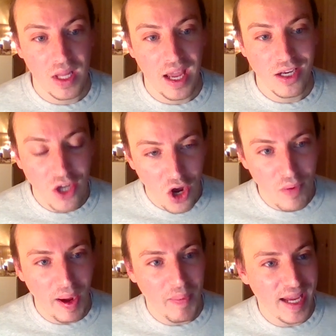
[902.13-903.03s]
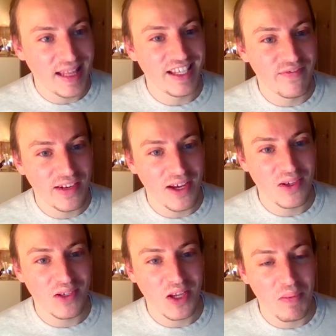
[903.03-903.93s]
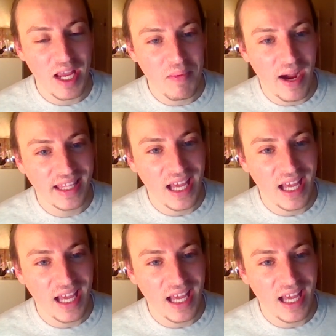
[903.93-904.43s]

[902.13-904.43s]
I know by making these videos is going to make my